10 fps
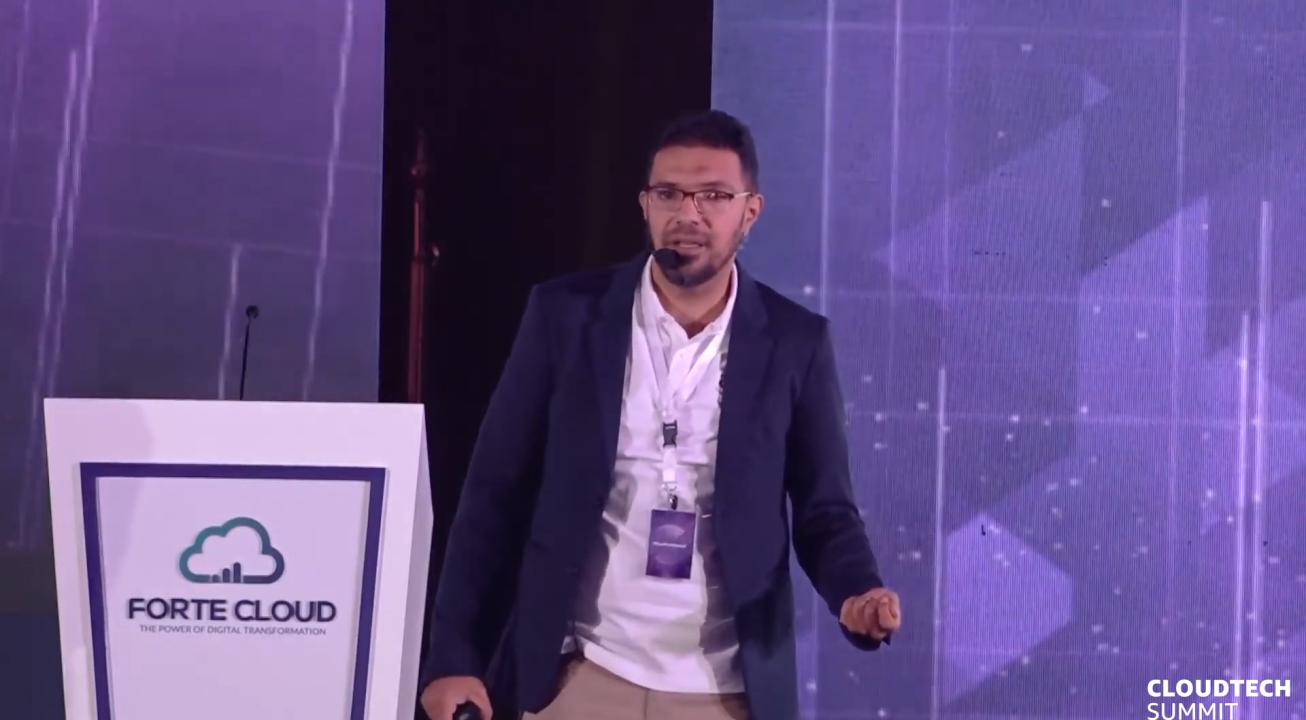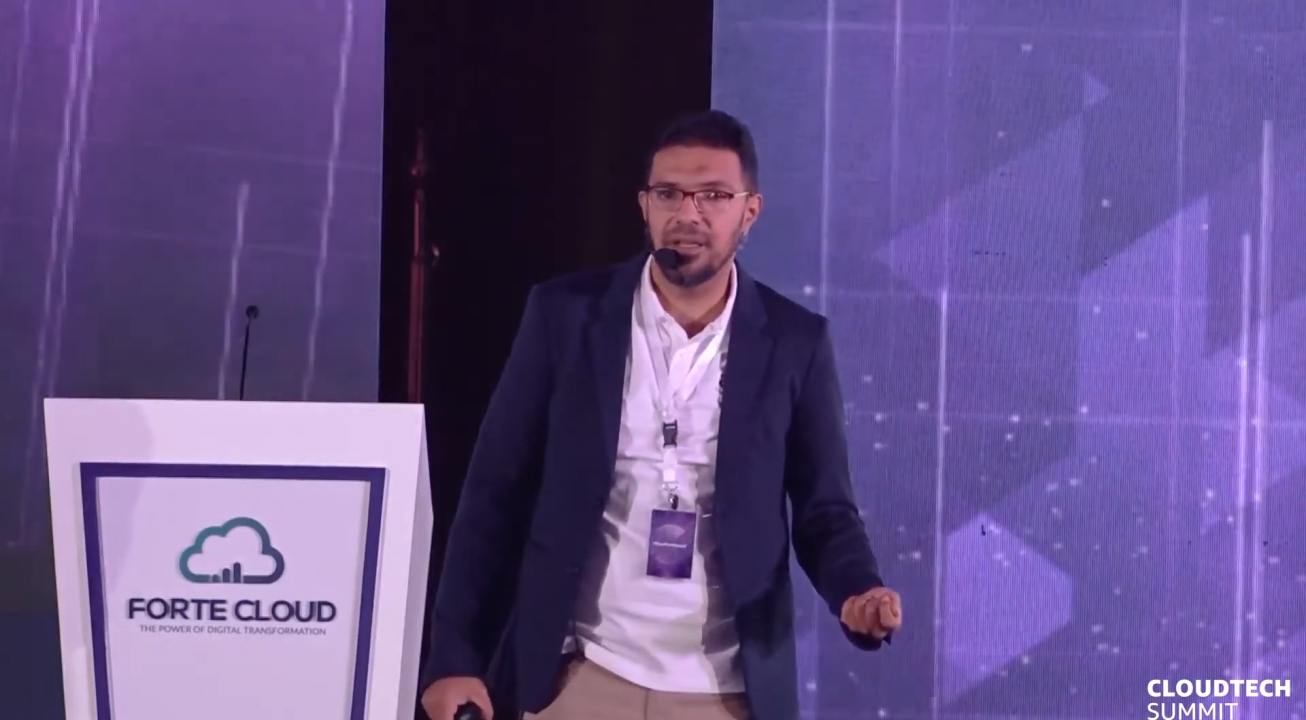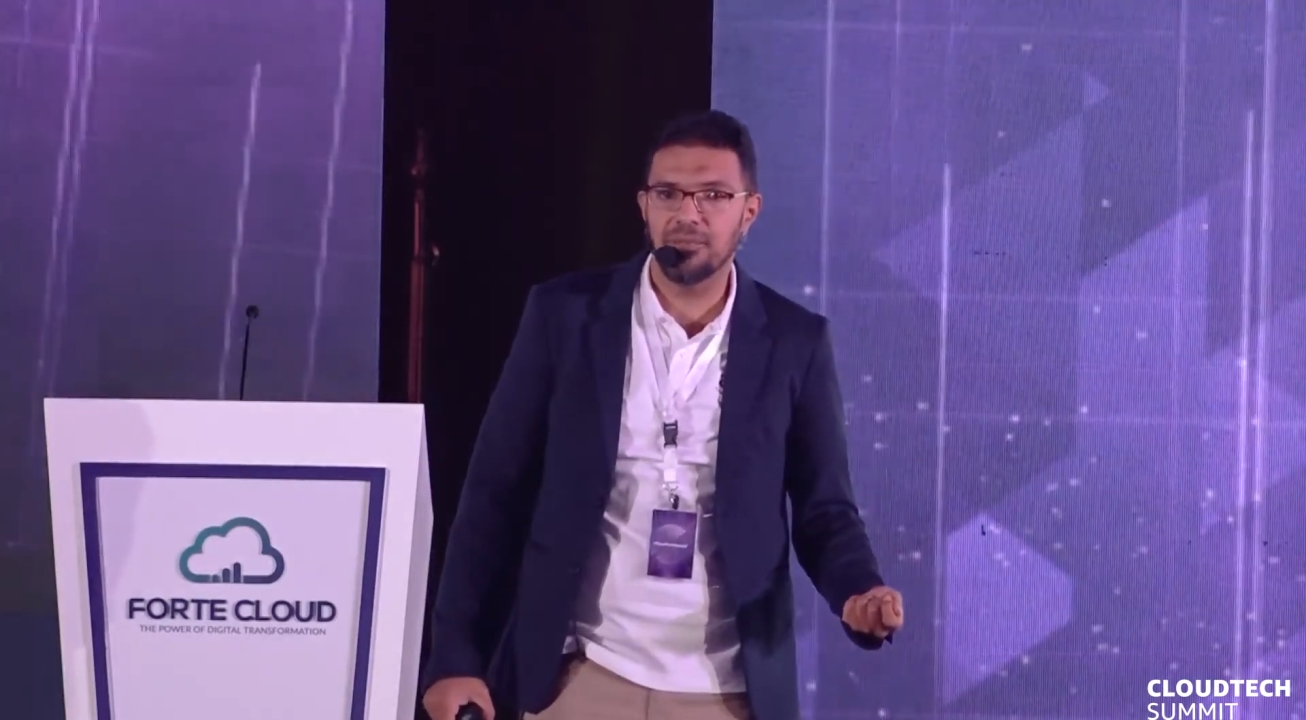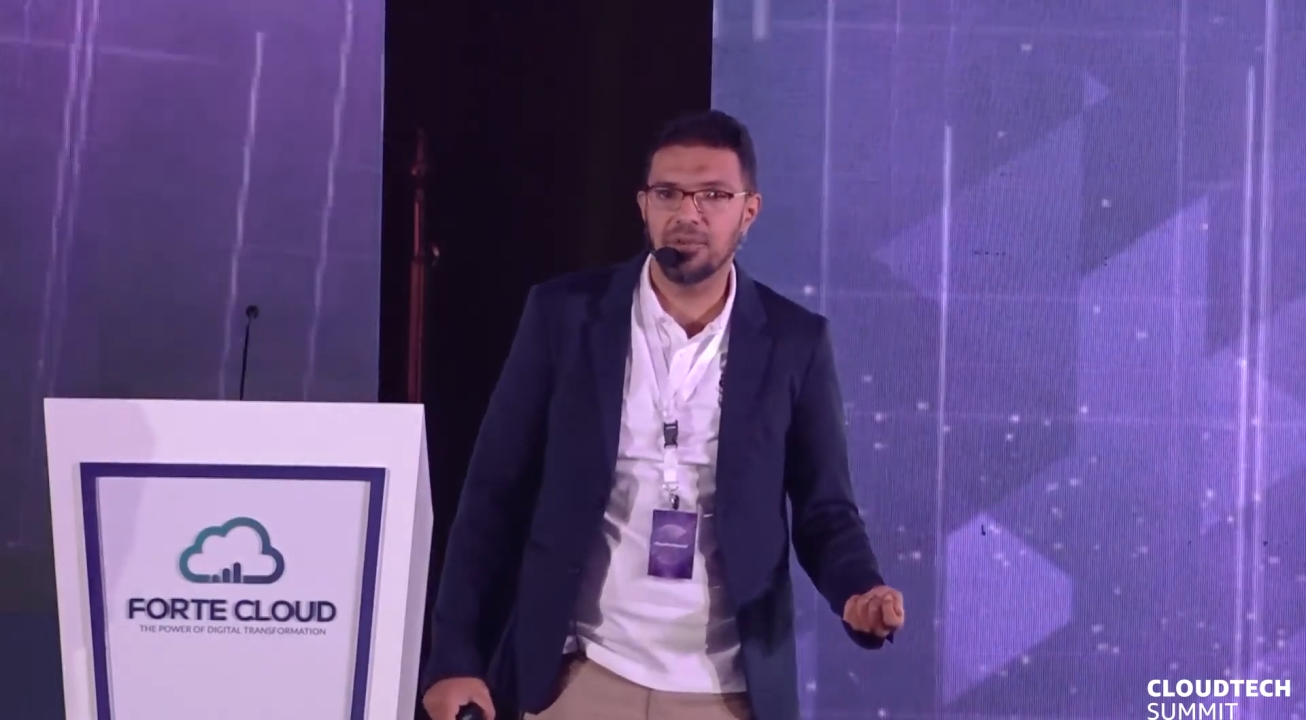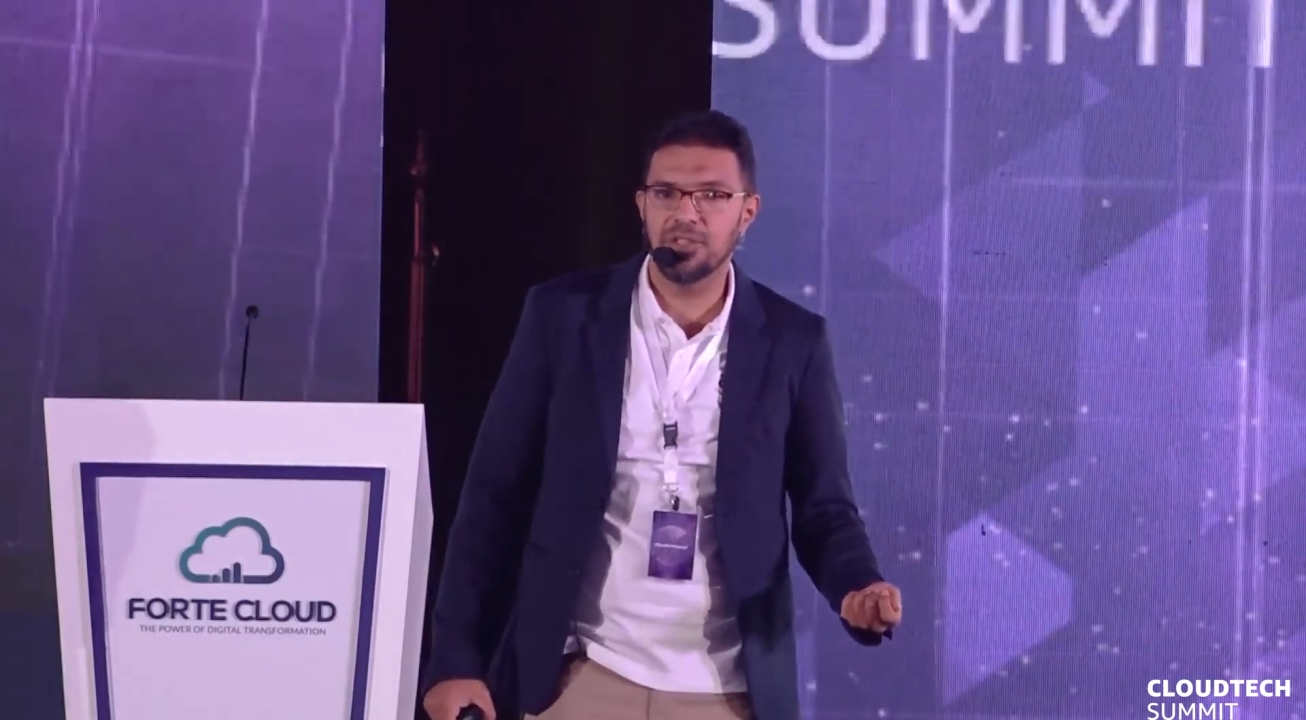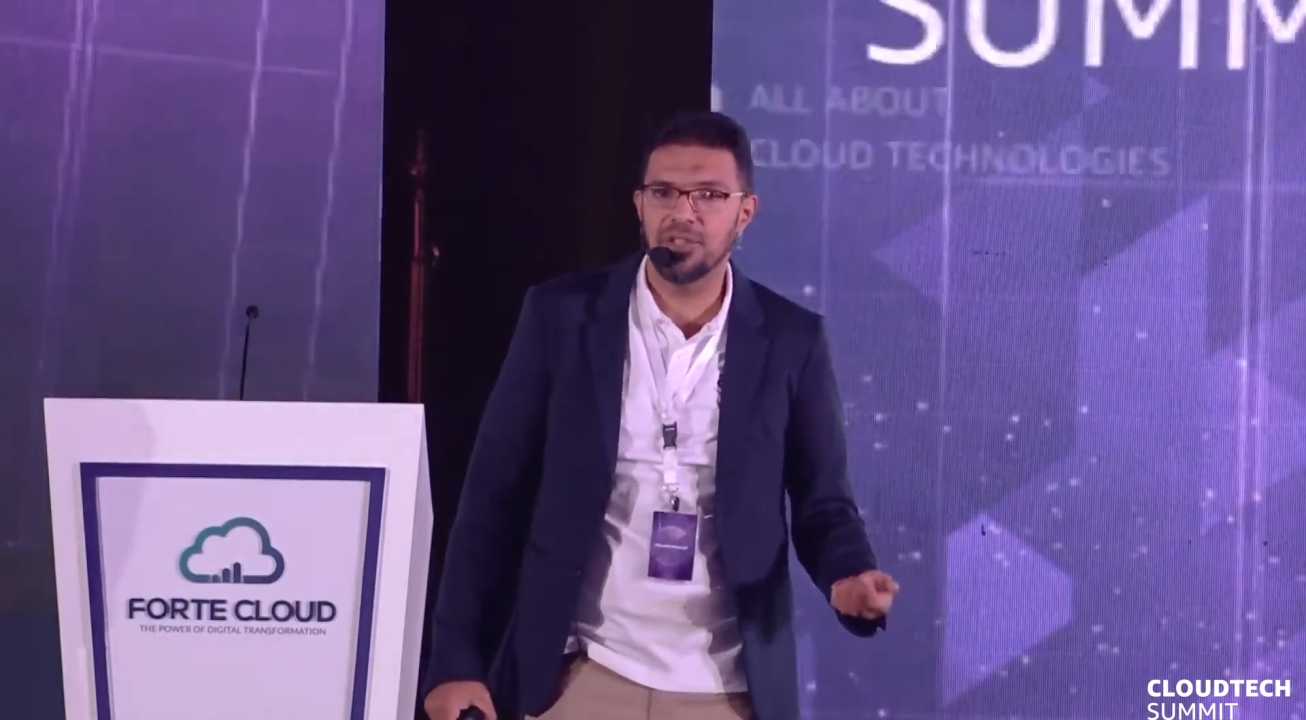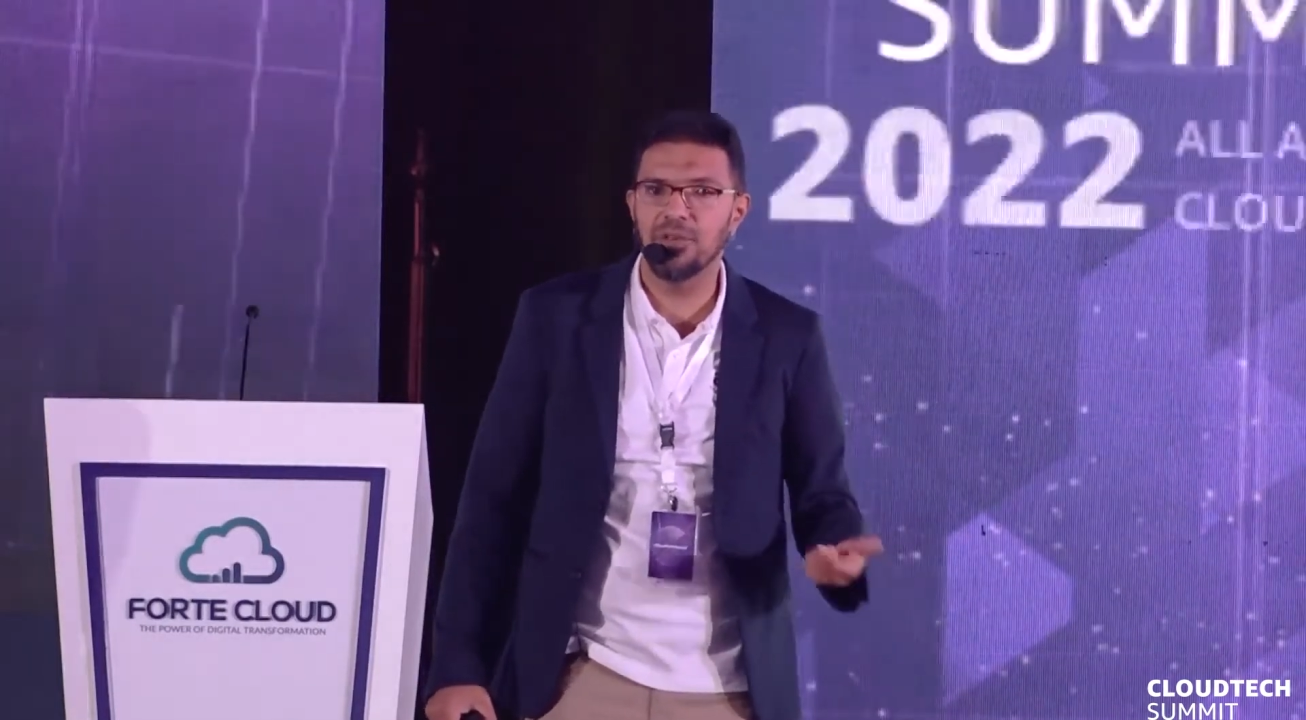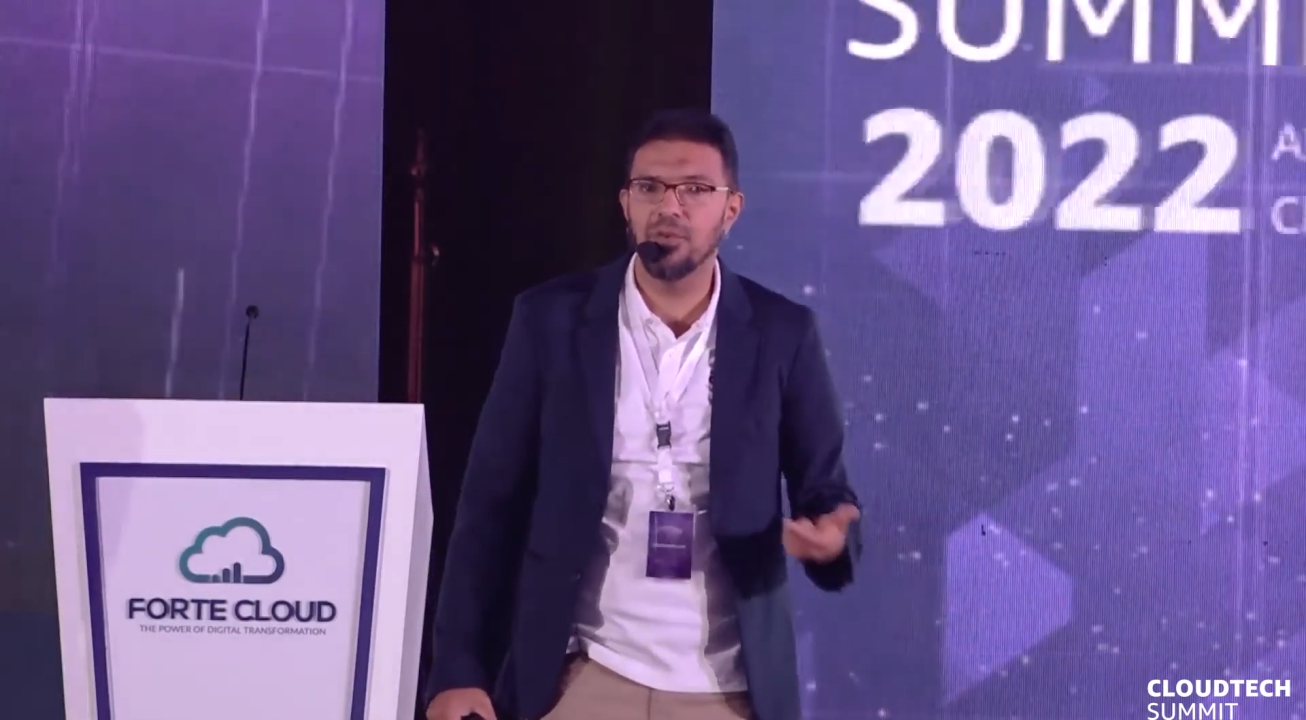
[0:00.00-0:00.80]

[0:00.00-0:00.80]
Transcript: impression